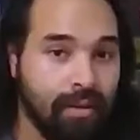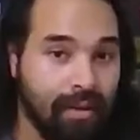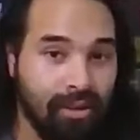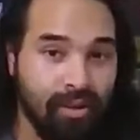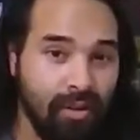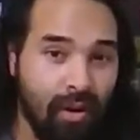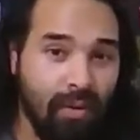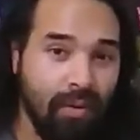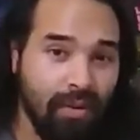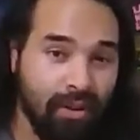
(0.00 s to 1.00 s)
Did you
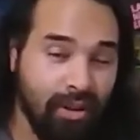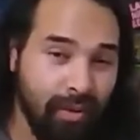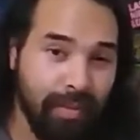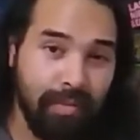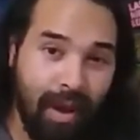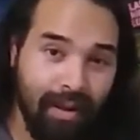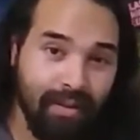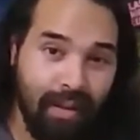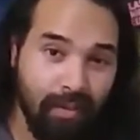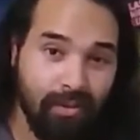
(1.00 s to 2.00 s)
know the human mind
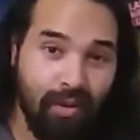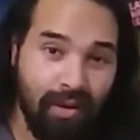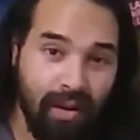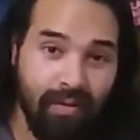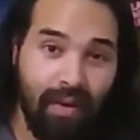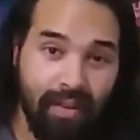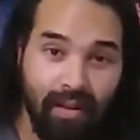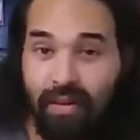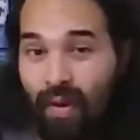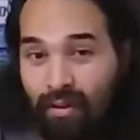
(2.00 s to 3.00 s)
is able to identify
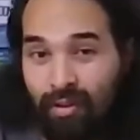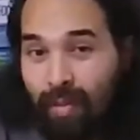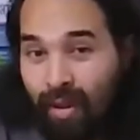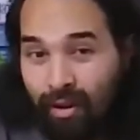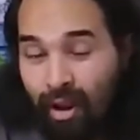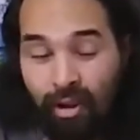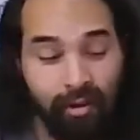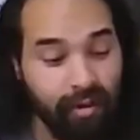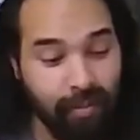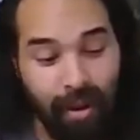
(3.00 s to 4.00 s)
things faster by their
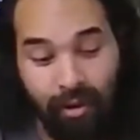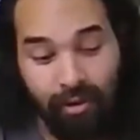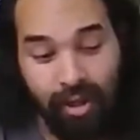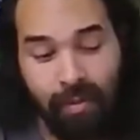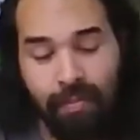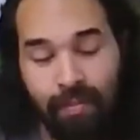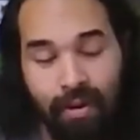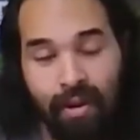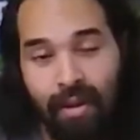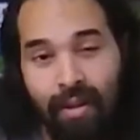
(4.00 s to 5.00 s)
color than by their shape?
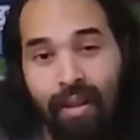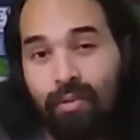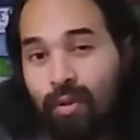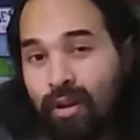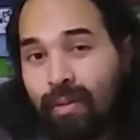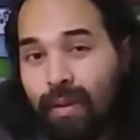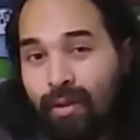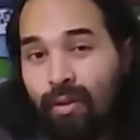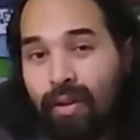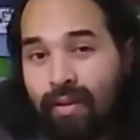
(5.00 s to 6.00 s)
That's what you're going to be
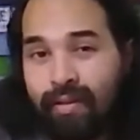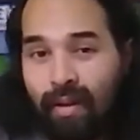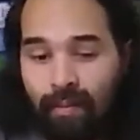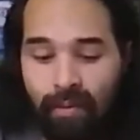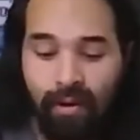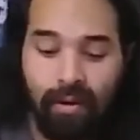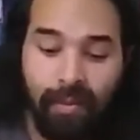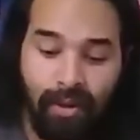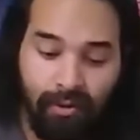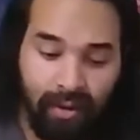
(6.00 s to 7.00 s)
doing in this game. You're going to
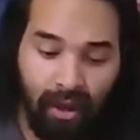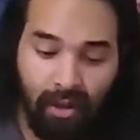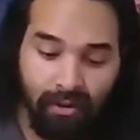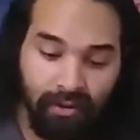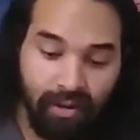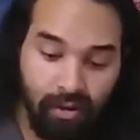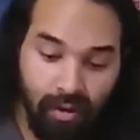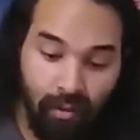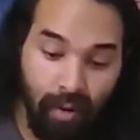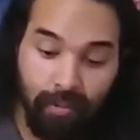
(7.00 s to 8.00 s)
be using colors to
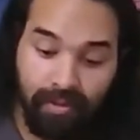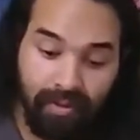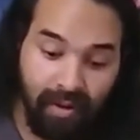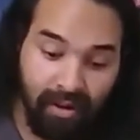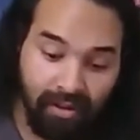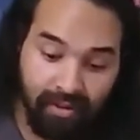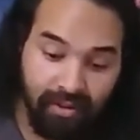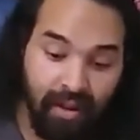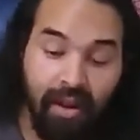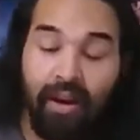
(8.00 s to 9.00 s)
create
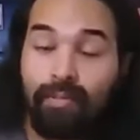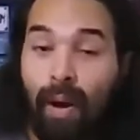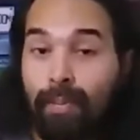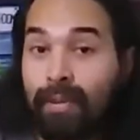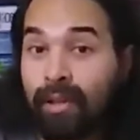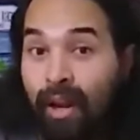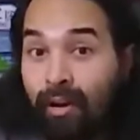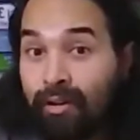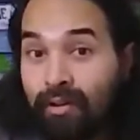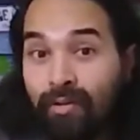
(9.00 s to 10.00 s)
representations of popular
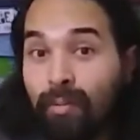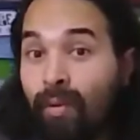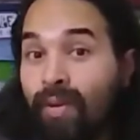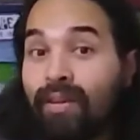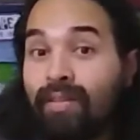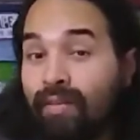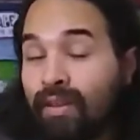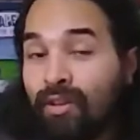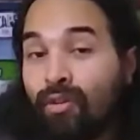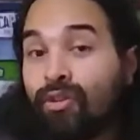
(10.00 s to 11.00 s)
characters from movies,
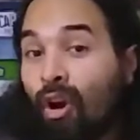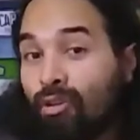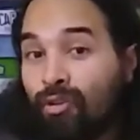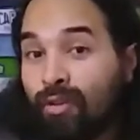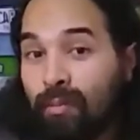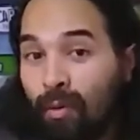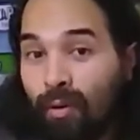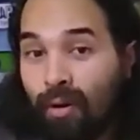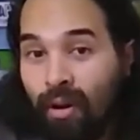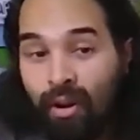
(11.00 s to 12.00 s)
TV shows, cartoons, and
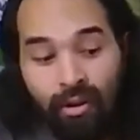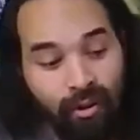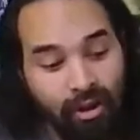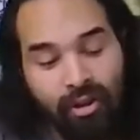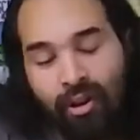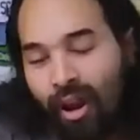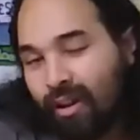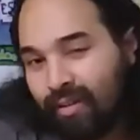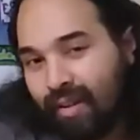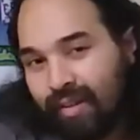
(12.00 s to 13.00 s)
more. So I'll show you how
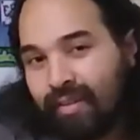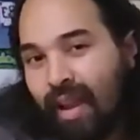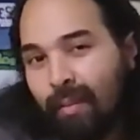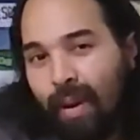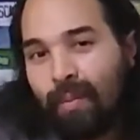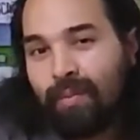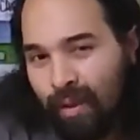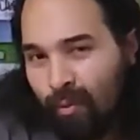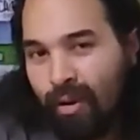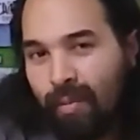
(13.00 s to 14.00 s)
to set this game up,
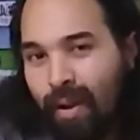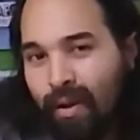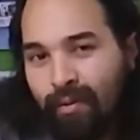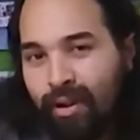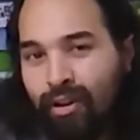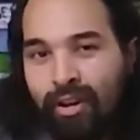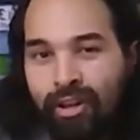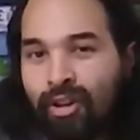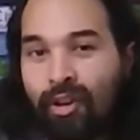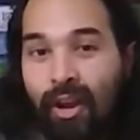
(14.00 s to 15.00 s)
then we'll come back over here and I'll
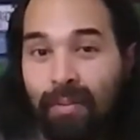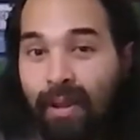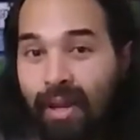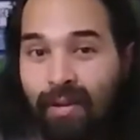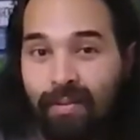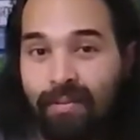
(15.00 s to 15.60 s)
show you how to play.